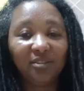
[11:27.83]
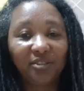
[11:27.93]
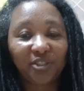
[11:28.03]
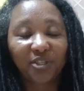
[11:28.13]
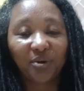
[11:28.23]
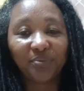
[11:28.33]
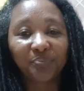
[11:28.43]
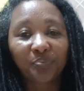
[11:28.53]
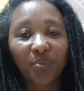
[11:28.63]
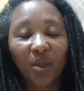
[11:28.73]
So
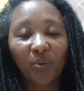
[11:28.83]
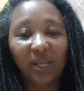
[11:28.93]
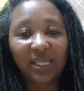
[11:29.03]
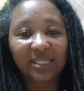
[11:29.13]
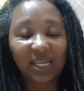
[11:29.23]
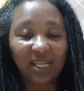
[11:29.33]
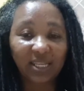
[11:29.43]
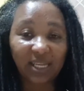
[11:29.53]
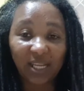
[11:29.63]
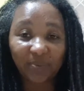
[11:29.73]
when they're selling
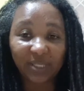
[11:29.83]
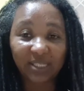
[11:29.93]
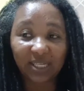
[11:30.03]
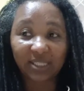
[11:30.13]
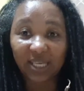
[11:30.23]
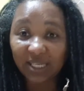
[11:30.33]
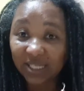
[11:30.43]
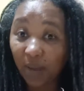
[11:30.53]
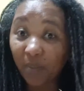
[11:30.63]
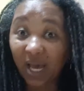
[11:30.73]
Guineps, they say taste
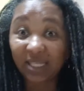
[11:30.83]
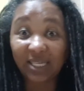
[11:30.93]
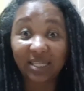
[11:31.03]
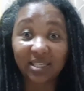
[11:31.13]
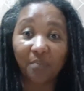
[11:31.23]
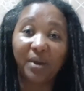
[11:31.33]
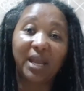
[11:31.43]
and buy, taste and buy.